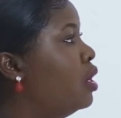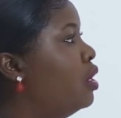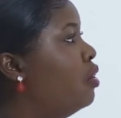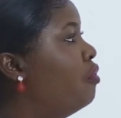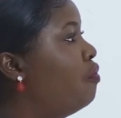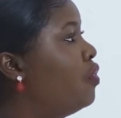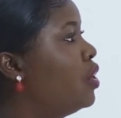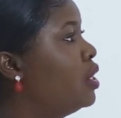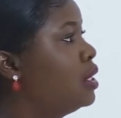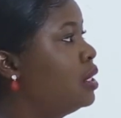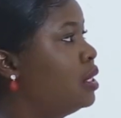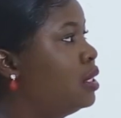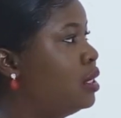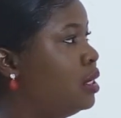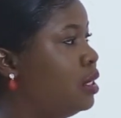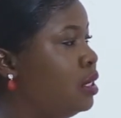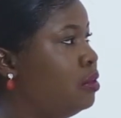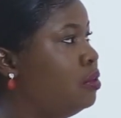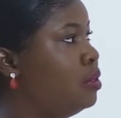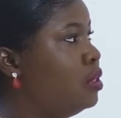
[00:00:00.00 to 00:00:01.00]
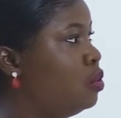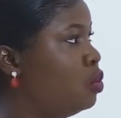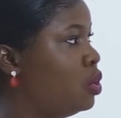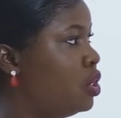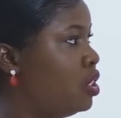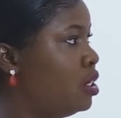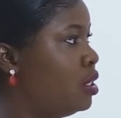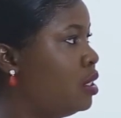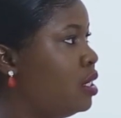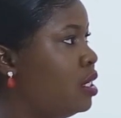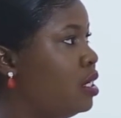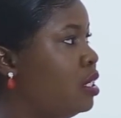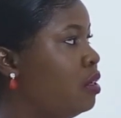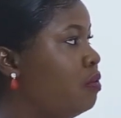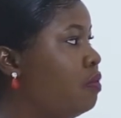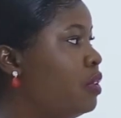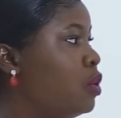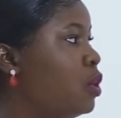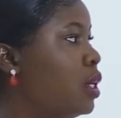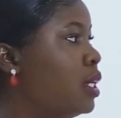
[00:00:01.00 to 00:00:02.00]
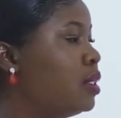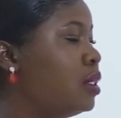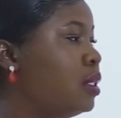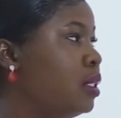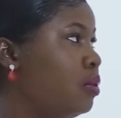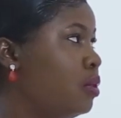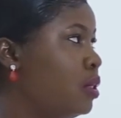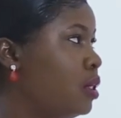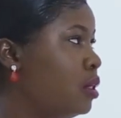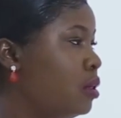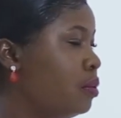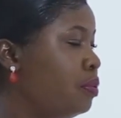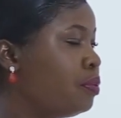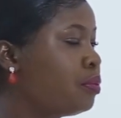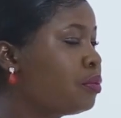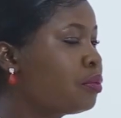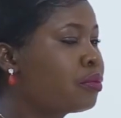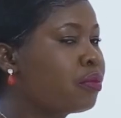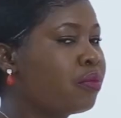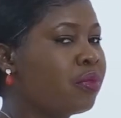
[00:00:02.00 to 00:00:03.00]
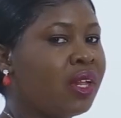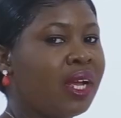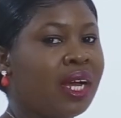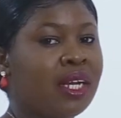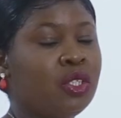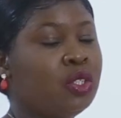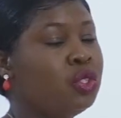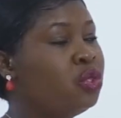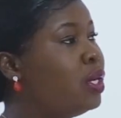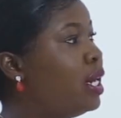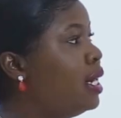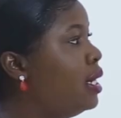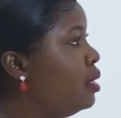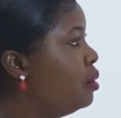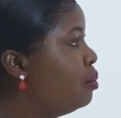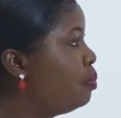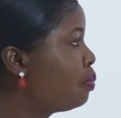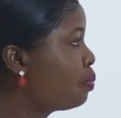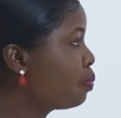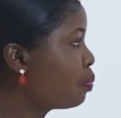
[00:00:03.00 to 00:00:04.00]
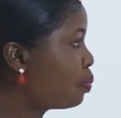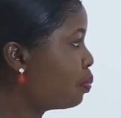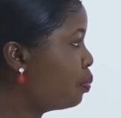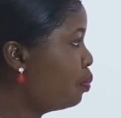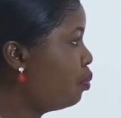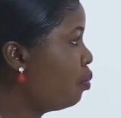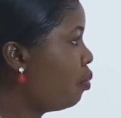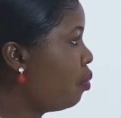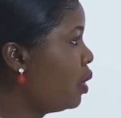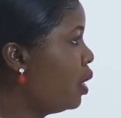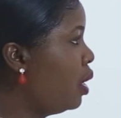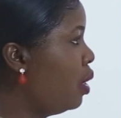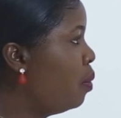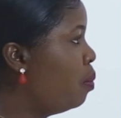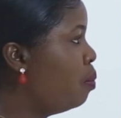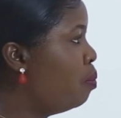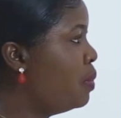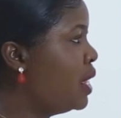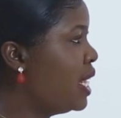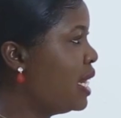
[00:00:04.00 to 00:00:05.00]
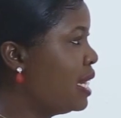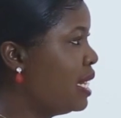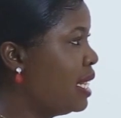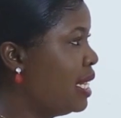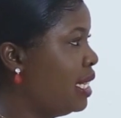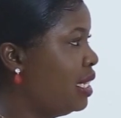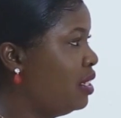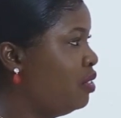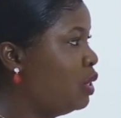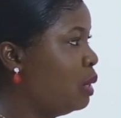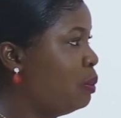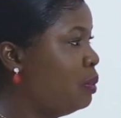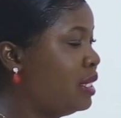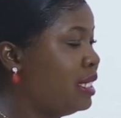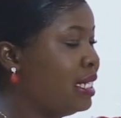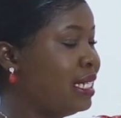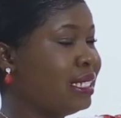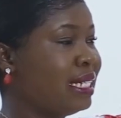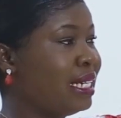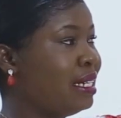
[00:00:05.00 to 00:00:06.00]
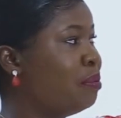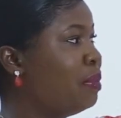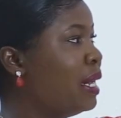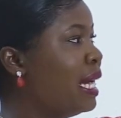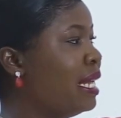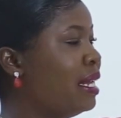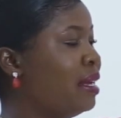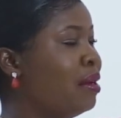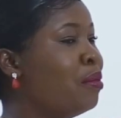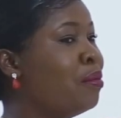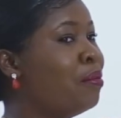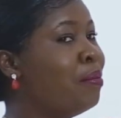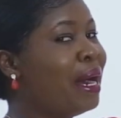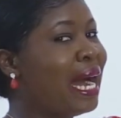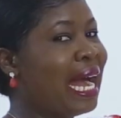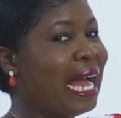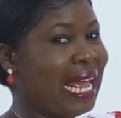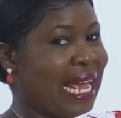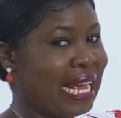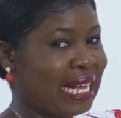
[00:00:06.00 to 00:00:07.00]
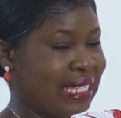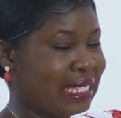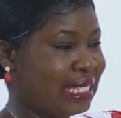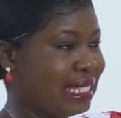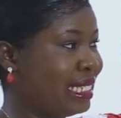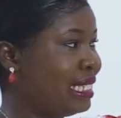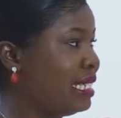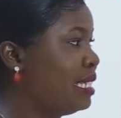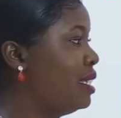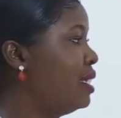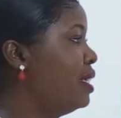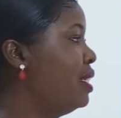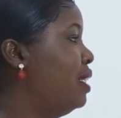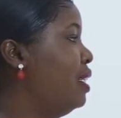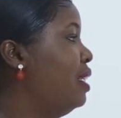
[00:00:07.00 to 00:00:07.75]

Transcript: the first series, which is individual series, and usually mean is represented by bar x.